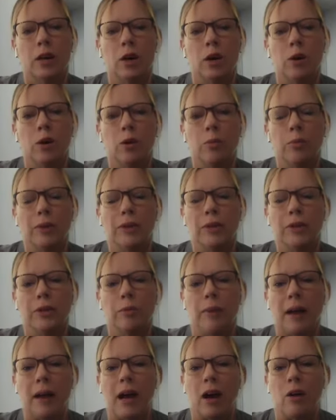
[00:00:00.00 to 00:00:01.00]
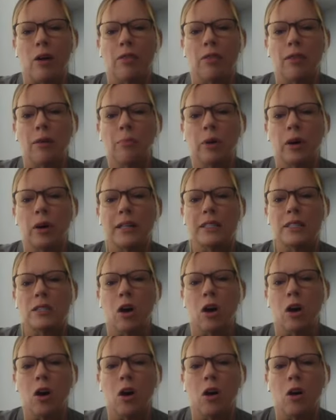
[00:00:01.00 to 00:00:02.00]
Open your mouth. Press
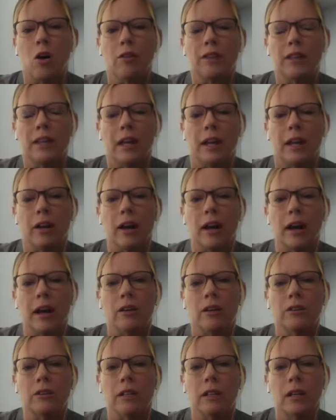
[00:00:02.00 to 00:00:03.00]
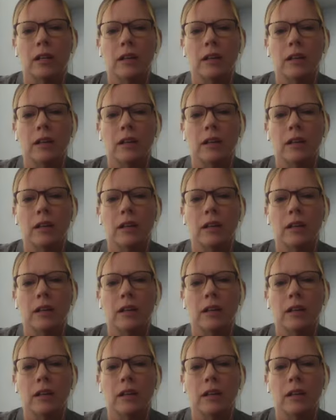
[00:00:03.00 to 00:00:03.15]
all the air out.